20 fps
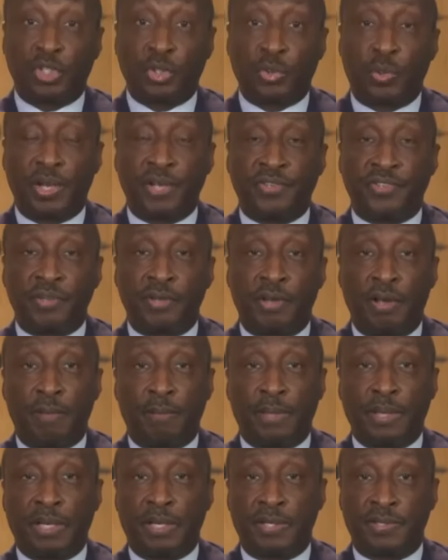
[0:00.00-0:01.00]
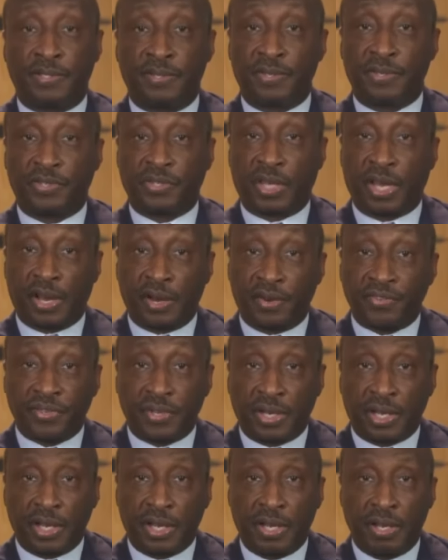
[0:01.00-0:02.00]
choice. Because of the
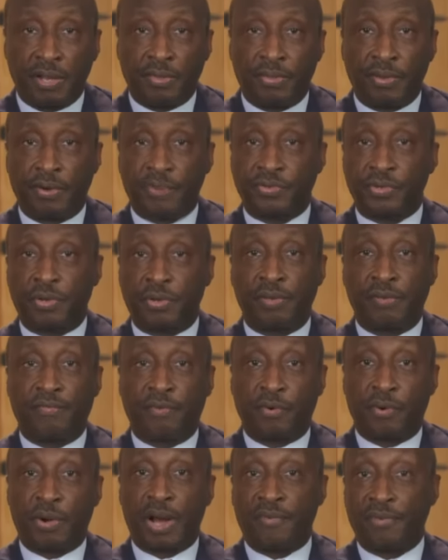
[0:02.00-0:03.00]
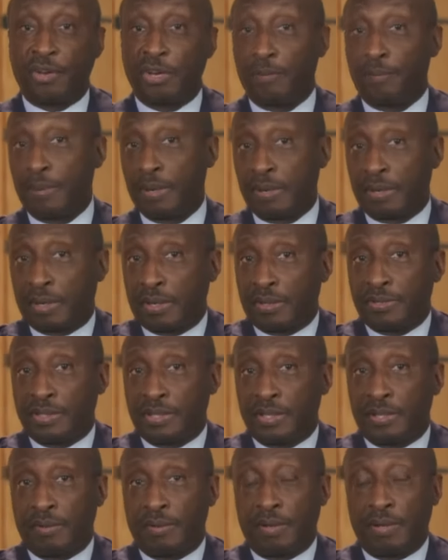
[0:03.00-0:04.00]
scarcity, there's only 4 African Americans
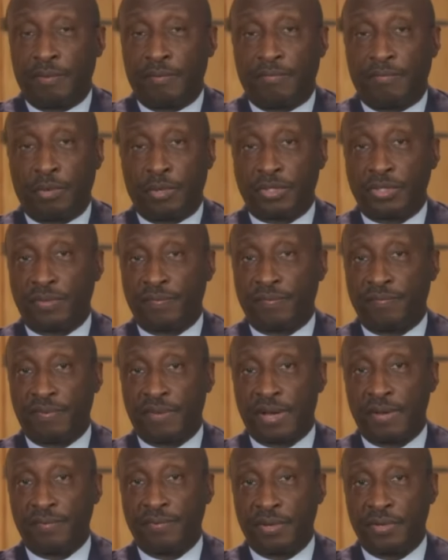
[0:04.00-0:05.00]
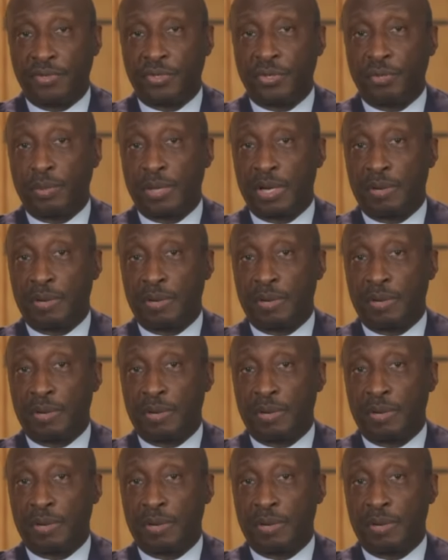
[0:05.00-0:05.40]
in the Fortune 500.